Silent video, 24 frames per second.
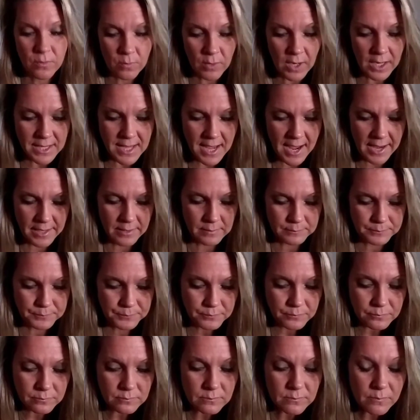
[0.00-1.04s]
again,
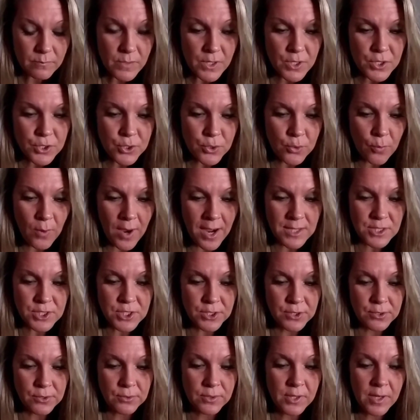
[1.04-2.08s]
you want
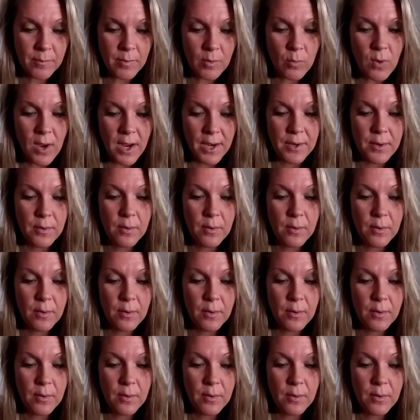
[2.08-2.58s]
to, number one,